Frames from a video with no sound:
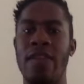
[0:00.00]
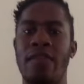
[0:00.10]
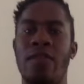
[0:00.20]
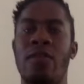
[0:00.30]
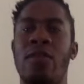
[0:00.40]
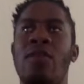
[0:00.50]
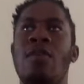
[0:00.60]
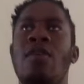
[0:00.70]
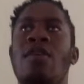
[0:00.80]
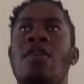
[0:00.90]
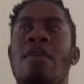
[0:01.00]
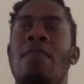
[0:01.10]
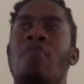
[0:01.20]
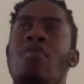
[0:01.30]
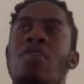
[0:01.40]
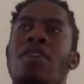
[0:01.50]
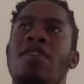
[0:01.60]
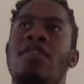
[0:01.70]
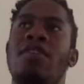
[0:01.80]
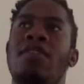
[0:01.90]
And so my point
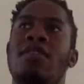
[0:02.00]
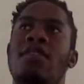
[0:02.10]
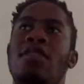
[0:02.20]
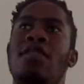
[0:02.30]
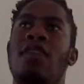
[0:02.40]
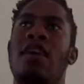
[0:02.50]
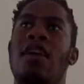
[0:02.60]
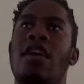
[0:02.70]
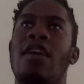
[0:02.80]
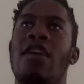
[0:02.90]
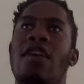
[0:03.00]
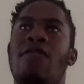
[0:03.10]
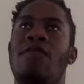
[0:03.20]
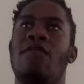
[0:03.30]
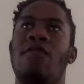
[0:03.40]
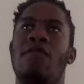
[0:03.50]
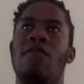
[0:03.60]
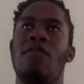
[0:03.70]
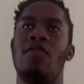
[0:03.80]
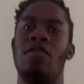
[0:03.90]
is, if
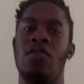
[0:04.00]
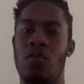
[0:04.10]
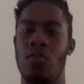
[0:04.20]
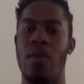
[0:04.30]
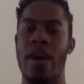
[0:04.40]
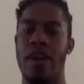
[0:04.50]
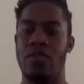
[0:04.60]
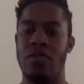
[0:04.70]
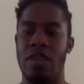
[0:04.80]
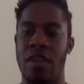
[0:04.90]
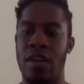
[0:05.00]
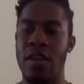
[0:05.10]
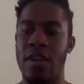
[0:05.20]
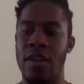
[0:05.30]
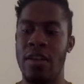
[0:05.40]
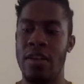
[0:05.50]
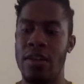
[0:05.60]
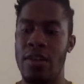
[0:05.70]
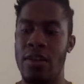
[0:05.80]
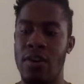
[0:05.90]
you actually
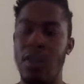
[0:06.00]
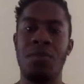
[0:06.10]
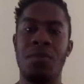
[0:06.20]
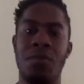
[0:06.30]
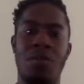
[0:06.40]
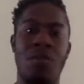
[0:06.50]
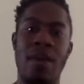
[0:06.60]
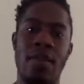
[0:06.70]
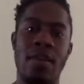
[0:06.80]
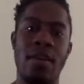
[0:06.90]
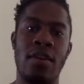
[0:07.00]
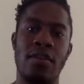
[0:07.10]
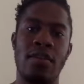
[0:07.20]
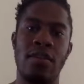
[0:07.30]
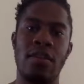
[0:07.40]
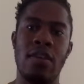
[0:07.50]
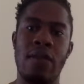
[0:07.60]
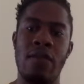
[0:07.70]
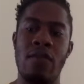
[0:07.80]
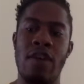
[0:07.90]
are doing the right things,
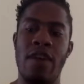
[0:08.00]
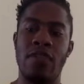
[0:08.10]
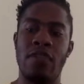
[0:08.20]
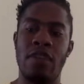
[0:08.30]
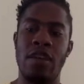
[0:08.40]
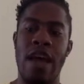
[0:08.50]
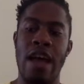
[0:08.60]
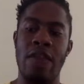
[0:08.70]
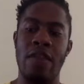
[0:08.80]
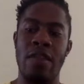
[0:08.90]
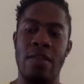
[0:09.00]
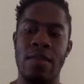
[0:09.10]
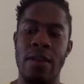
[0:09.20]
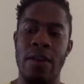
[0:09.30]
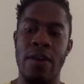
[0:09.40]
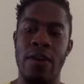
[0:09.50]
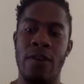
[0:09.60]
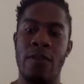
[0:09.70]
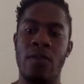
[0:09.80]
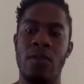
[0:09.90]
if you're actually having
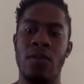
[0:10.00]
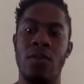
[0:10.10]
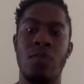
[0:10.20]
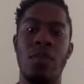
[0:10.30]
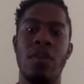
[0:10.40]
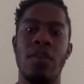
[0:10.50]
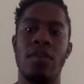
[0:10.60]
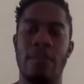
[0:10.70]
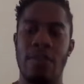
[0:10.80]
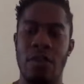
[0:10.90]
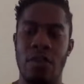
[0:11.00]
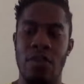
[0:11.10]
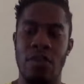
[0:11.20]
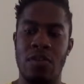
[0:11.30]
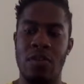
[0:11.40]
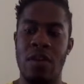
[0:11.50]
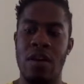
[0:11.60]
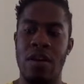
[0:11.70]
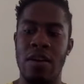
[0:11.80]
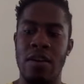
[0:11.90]
the wellness of others in
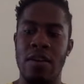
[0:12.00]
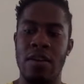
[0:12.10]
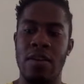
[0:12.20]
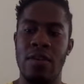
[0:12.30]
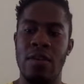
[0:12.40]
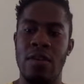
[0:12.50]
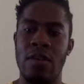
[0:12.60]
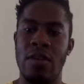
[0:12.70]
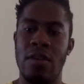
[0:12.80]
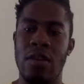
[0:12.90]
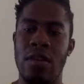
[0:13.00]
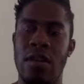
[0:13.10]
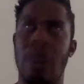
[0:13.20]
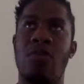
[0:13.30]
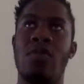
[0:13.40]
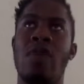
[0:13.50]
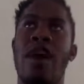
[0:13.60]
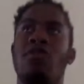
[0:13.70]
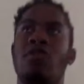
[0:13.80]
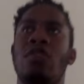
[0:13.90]
mind, if you're
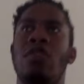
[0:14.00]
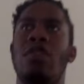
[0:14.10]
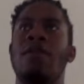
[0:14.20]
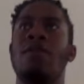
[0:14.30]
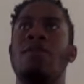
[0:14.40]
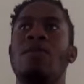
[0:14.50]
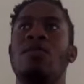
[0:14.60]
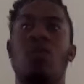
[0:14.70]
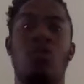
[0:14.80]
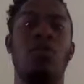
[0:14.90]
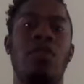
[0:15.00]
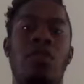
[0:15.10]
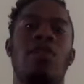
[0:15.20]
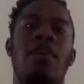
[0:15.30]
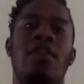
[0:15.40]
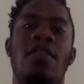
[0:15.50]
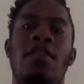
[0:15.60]
actually doing the right